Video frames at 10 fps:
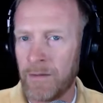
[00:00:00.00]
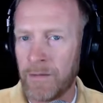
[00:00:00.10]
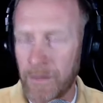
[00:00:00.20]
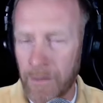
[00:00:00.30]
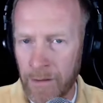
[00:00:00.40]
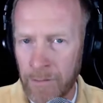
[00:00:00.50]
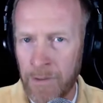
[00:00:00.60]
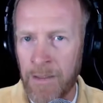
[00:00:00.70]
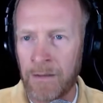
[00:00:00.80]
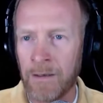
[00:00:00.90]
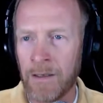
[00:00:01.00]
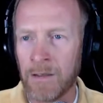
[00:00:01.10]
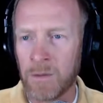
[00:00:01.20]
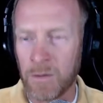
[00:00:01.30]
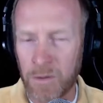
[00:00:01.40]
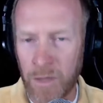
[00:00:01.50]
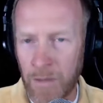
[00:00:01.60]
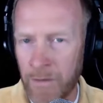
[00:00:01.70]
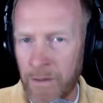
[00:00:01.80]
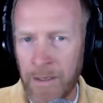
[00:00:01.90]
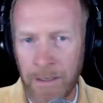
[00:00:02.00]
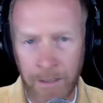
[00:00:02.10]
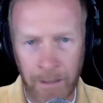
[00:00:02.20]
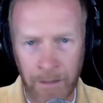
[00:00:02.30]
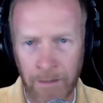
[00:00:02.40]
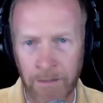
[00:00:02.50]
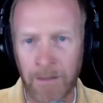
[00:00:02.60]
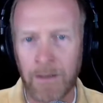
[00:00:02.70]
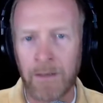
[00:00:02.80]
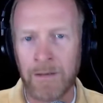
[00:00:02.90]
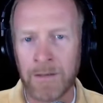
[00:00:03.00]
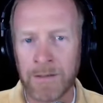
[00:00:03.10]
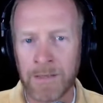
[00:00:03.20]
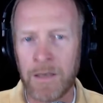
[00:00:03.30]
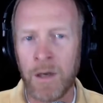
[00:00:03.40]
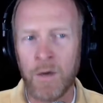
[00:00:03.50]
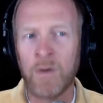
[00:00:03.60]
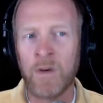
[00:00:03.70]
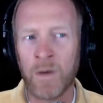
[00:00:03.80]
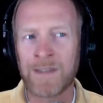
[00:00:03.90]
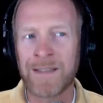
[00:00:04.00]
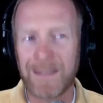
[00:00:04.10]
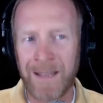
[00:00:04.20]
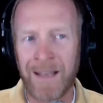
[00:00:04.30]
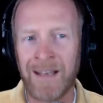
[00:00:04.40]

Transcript: the enemy will do everything he can to say, no, it wasn't that.